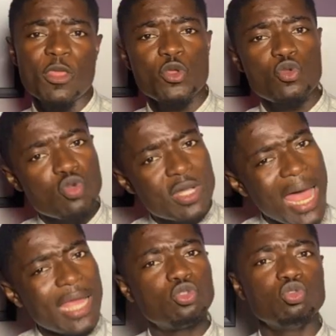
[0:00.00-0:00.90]
You
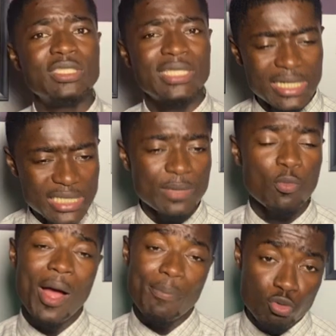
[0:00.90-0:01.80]
guys should change
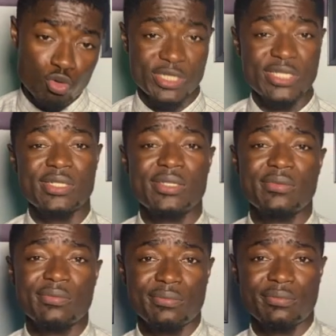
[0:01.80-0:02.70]
more approach.
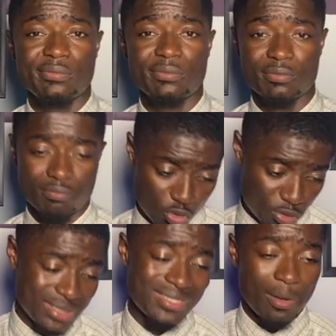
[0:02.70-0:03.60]

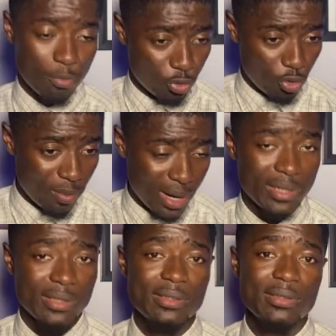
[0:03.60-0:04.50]
Once a salmon yoma.
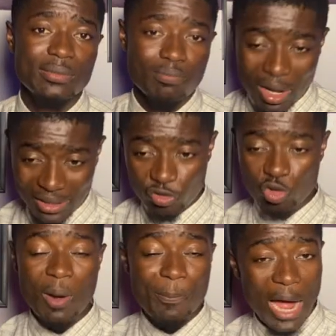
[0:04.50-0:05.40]
My
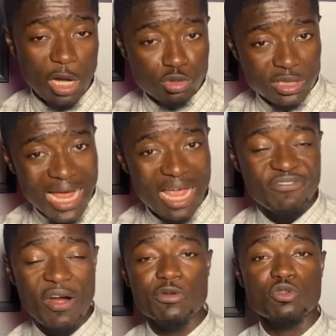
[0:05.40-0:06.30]
yoma back or sign
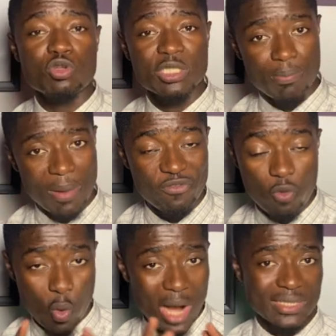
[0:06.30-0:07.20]
for results and for
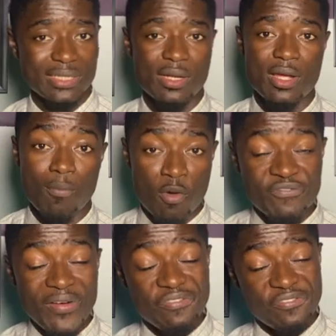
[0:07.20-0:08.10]
once.
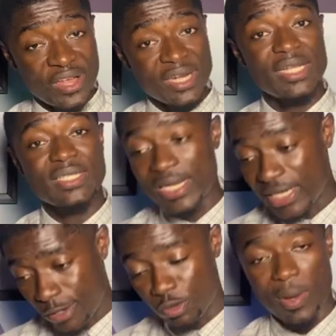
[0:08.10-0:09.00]
Monfa fairness and
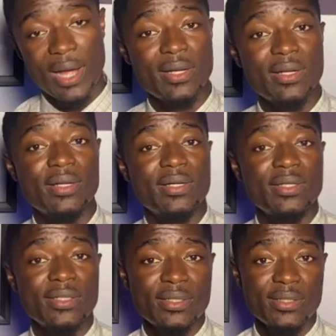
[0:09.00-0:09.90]
yejuma.
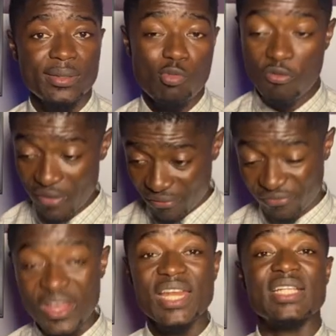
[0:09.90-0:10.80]
Monfa
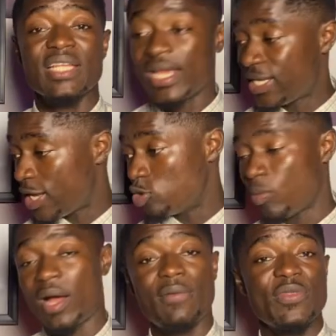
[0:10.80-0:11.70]
fairness and yejuma.
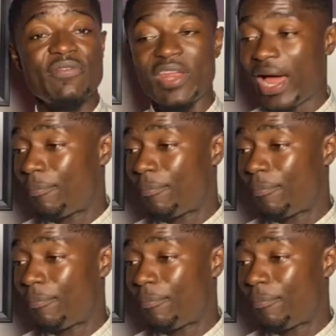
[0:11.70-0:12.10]
If they are